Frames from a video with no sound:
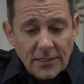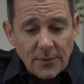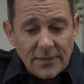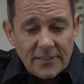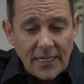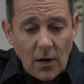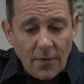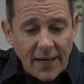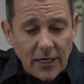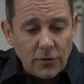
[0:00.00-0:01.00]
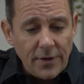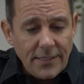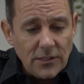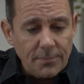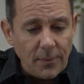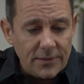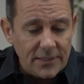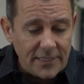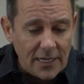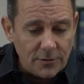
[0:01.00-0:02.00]
So it said on that green spot,
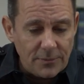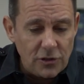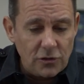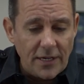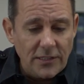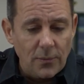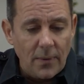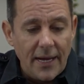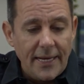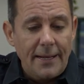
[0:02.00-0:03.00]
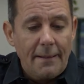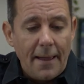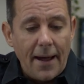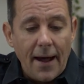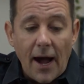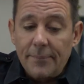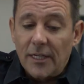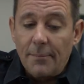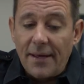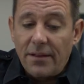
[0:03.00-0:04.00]
it tells me straight away I'm
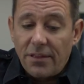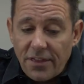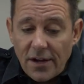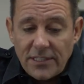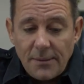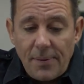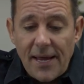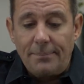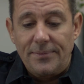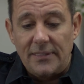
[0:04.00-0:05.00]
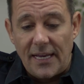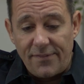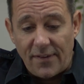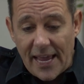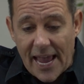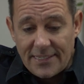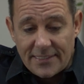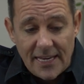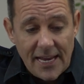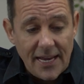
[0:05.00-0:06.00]
going to make 30 pips. If I
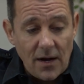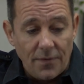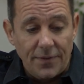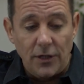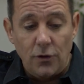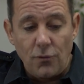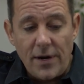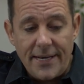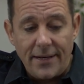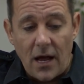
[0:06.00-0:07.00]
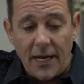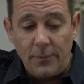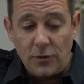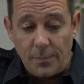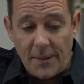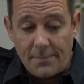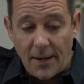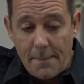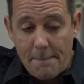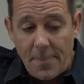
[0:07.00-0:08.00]
enter here on the green line, which would be
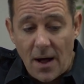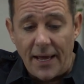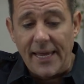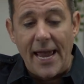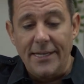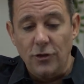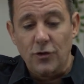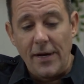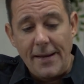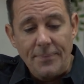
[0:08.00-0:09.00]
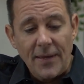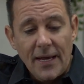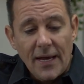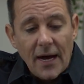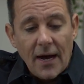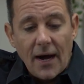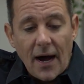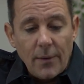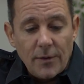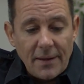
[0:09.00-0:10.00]
my buy entry,
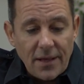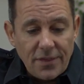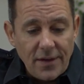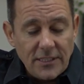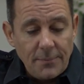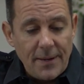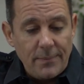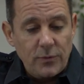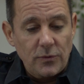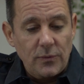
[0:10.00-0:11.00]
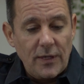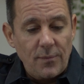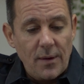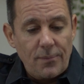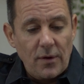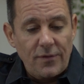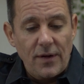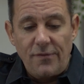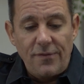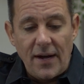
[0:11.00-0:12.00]
I would make 30 pips, which would give me a
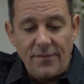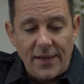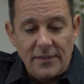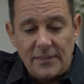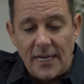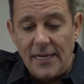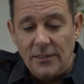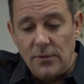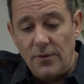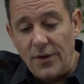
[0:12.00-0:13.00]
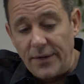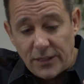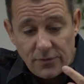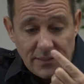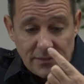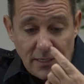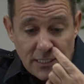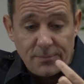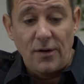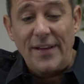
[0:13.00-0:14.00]
profit of 5,833. That's a
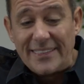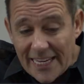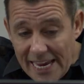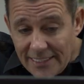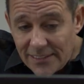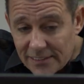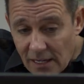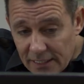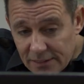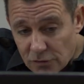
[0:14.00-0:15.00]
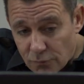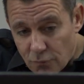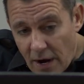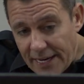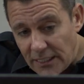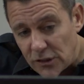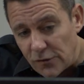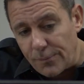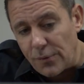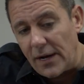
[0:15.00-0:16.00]
nice profit. It's inside this range
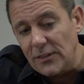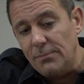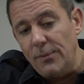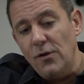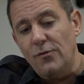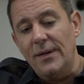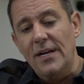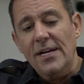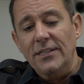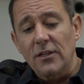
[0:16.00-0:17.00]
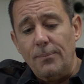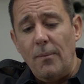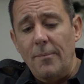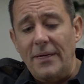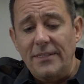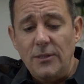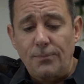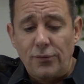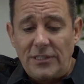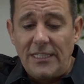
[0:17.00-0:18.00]
of price movement, so the probability is
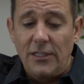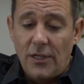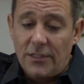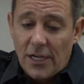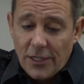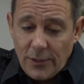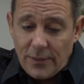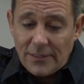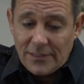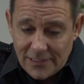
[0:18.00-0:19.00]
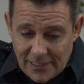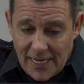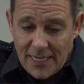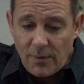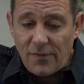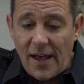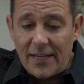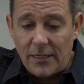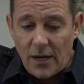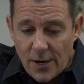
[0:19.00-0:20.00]
pretty good. You can see we've
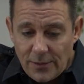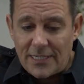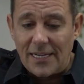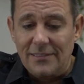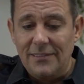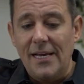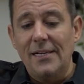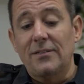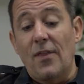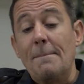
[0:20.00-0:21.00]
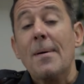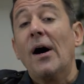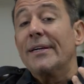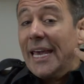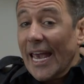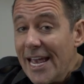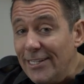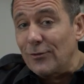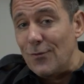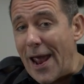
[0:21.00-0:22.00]
had low tests here, so the market
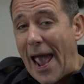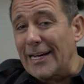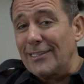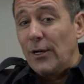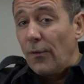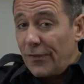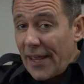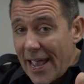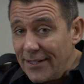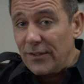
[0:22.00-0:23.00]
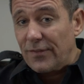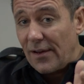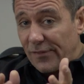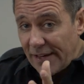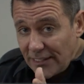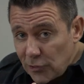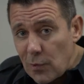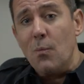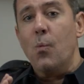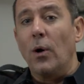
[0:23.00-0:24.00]
is reacting off the end of that phase
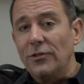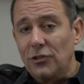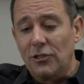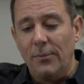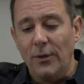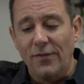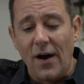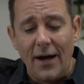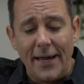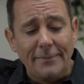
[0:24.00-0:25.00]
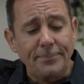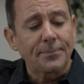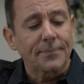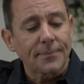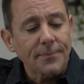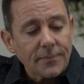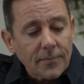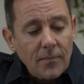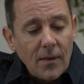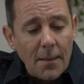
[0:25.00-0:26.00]
2. It wants to move higher.
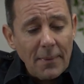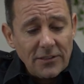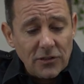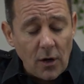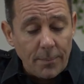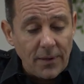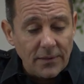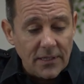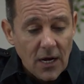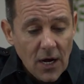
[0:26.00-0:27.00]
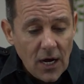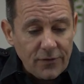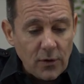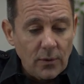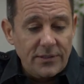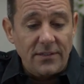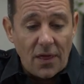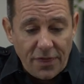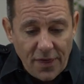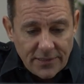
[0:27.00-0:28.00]
My stop loss, of course, is
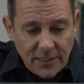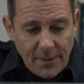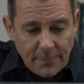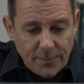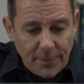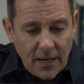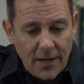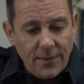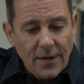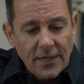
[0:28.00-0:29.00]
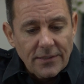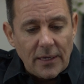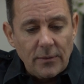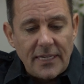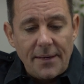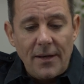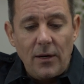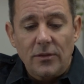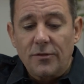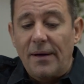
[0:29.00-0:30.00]
30 pips below, so that would take me a
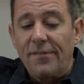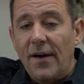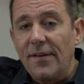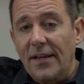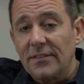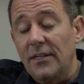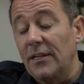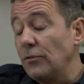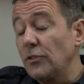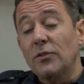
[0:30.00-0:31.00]
loss of about 5,900.